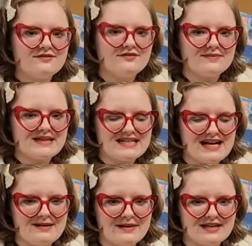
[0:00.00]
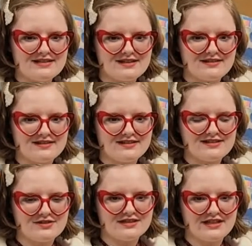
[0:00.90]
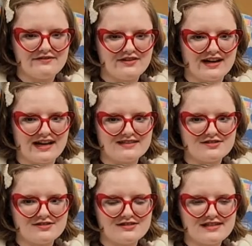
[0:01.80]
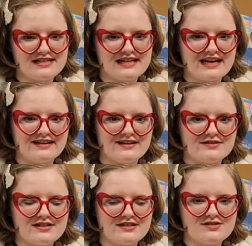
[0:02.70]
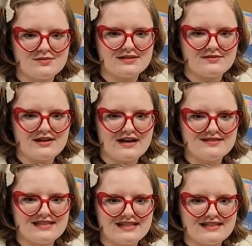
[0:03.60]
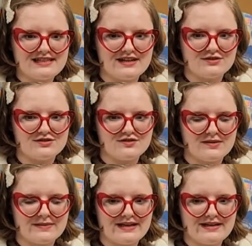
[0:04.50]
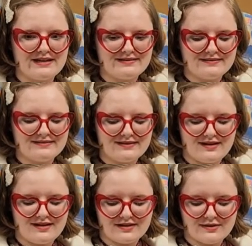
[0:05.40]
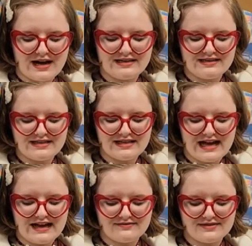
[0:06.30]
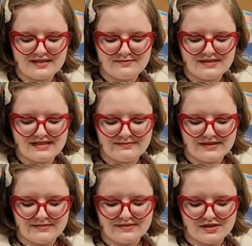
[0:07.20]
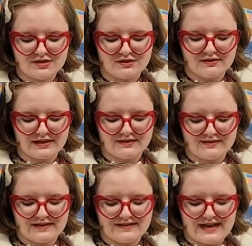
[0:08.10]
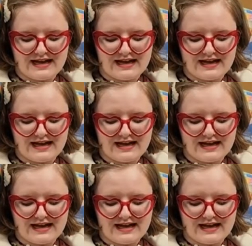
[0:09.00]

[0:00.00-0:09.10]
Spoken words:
From the time I started searching for answers to diagnosis was around 6 years for me, although I did have some symptoms earlier than